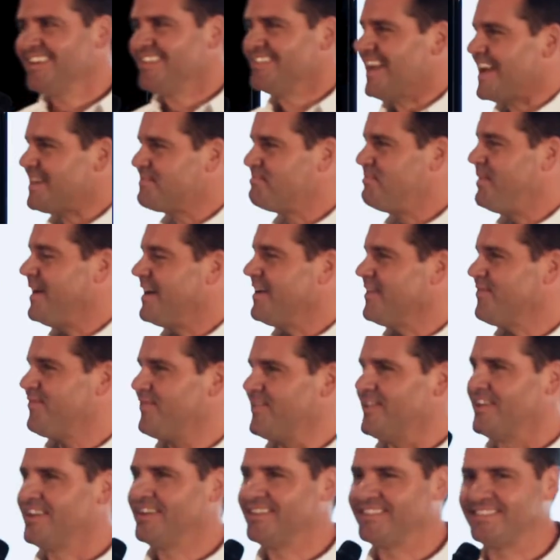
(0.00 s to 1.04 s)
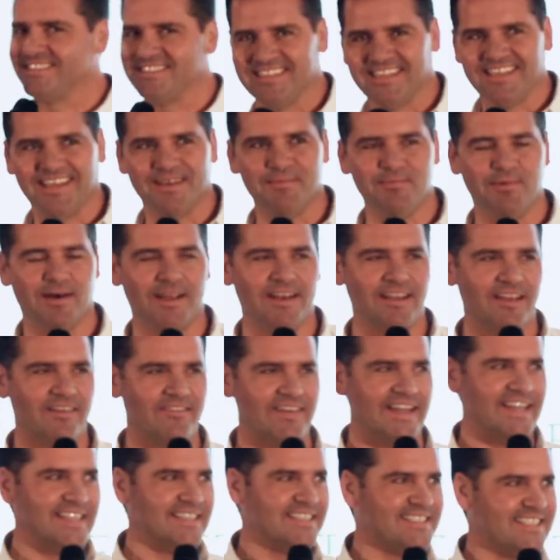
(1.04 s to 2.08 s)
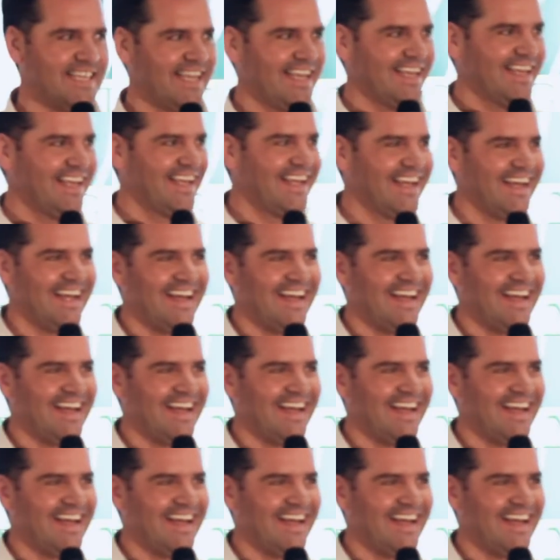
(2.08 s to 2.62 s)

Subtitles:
That barefoot body of energy.